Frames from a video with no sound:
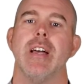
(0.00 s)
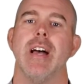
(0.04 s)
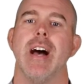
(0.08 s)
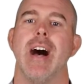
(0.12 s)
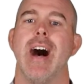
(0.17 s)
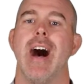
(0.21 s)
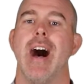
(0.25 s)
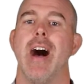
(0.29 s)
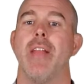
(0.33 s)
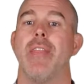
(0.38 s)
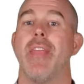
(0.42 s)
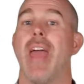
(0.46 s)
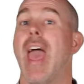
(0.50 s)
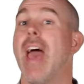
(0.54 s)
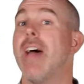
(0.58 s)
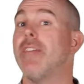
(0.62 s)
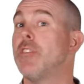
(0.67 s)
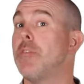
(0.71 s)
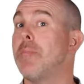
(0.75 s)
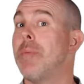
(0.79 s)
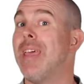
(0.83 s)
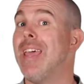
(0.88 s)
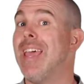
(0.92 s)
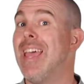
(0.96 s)
Uh, they have
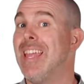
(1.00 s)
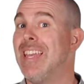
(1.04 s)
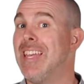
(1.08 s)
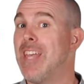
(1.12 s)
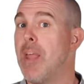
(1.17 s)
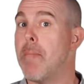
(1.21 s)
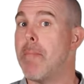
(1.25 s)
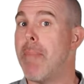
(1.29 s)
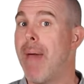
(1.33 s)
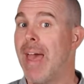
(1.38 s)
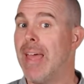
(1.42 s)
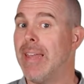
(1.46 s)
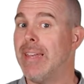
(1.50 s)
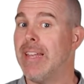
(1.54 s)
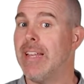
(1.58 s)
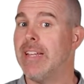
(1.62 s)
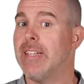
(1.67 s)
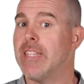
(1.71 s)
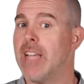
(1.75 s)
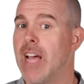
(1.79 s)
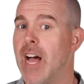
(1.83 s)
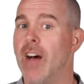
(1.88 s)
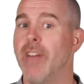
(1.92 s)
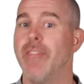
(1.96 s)
to be
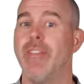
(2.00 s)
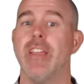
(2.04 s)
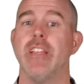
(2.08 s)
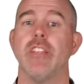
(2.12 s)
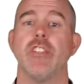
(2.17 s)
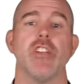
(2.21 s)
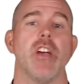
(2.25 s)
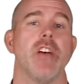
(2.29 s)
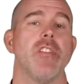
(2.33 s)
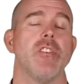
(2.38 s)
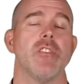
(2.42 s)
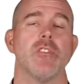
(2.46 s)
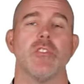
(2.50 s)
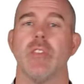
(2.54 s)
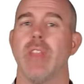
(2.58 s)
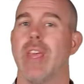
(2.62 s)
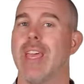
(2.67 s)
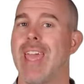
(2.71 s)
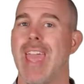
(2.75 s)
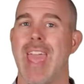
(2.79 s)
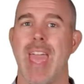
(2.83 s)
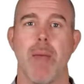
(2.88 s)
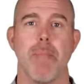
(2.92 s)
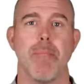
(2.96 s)
independent of each other, so
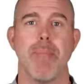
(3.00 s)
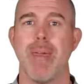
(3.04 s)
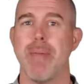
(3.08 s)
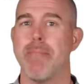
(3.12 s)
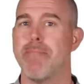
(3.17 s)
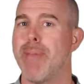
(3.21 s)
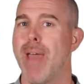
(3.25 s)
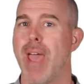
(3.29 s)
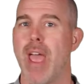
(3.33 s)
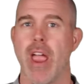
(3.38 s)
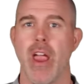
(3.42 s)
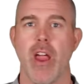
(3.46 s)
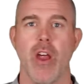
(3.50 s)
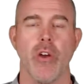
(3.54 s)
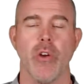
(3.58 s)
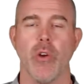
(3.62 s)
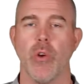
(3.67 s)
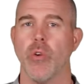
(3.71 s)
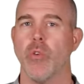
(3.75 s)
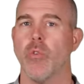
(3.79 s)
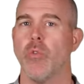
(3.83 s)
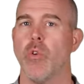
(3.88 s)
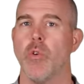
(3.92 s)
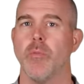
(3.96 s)
they can't be paired
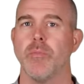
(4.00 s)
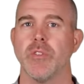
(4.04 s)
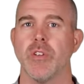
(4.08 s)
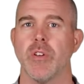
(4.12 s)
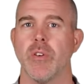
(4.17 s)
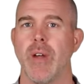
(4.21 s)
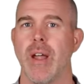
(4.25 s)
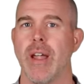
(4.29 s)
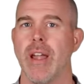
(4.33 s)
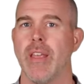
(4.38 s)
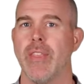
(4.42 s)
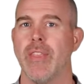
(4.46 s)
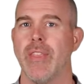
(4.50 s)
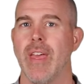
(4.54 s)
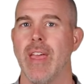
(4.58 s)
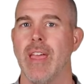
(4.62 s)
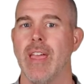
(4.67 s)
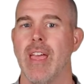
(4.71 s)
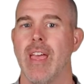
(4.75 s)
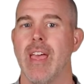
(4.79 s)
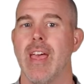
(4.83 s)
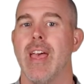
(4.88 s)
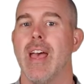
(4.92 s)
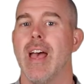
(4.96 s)
or grouped or
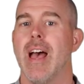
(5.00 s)
anything.